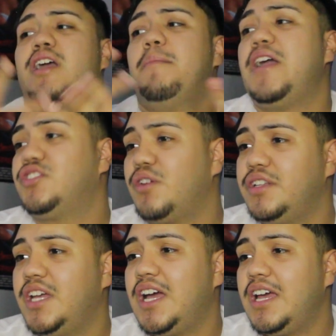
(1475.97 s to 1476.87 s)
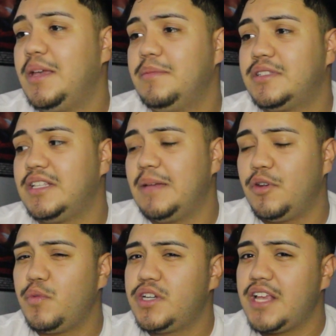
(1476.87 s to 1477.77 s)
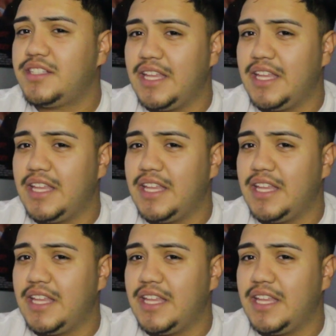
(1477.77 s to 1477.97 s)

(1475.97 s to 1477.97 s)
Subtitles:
My story times. Let me know what you guys